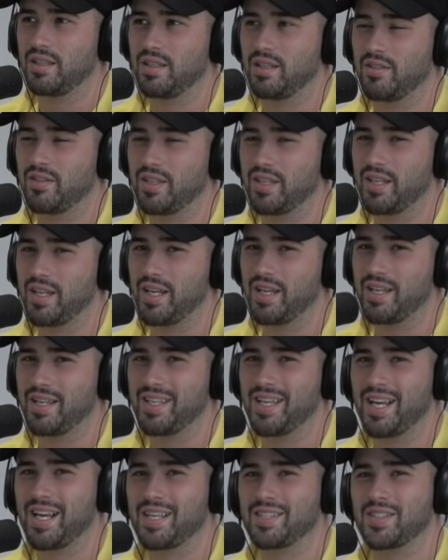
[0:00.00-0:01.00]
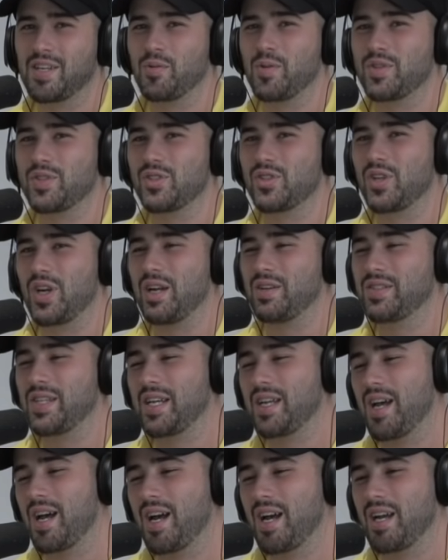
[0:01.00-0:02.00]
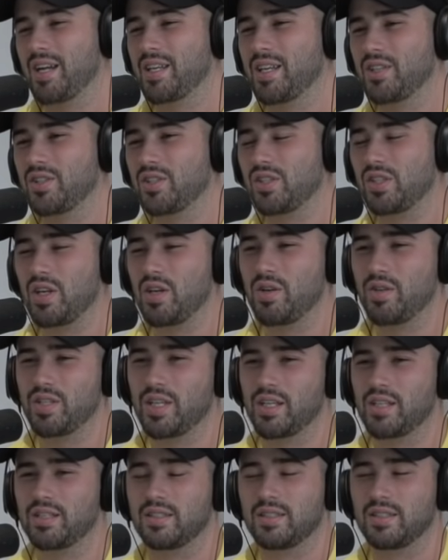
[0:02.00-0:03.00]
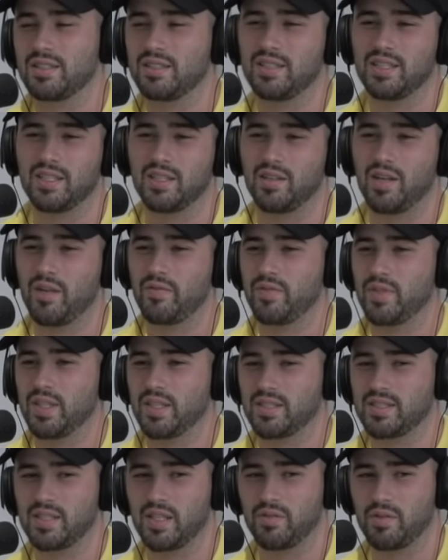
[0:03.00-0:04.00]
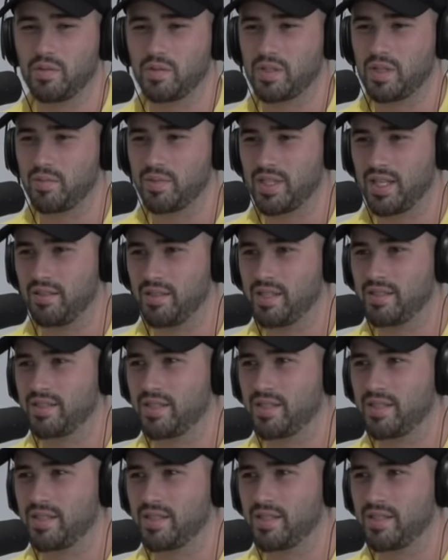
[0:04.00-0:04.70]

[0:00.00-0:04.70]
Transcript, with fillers: Okay. Yeah, because I wasn't sure. I was like, ah, oh, kids show, you you know, I feel like stuff always comes out like